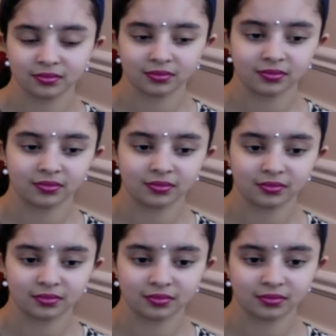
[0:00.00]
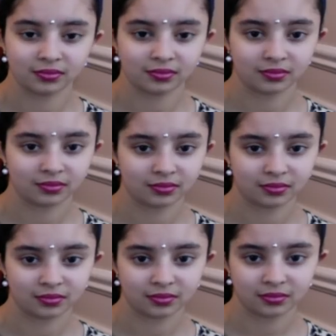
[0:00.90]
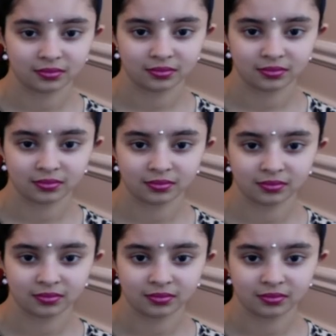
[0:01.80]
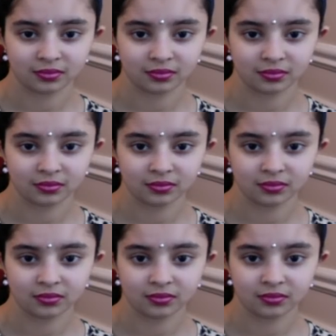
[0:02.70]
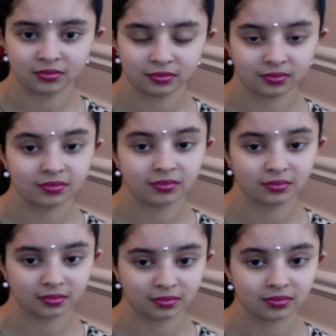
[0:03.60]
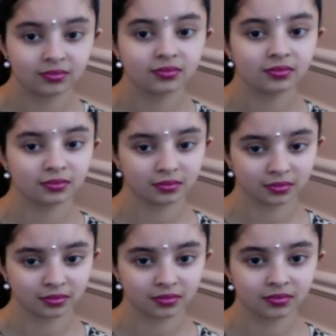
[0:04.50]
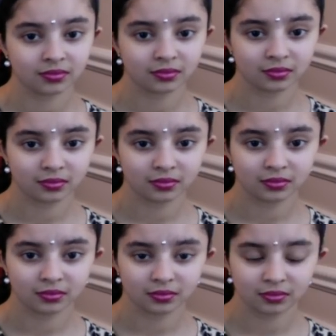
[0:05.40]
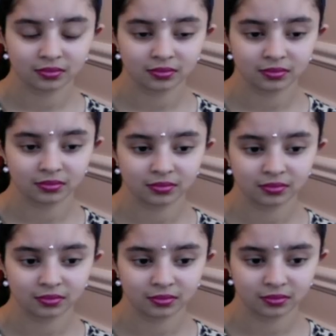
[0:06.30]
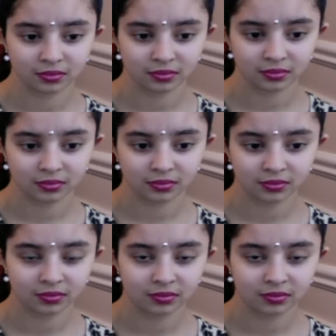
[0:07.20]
(silent)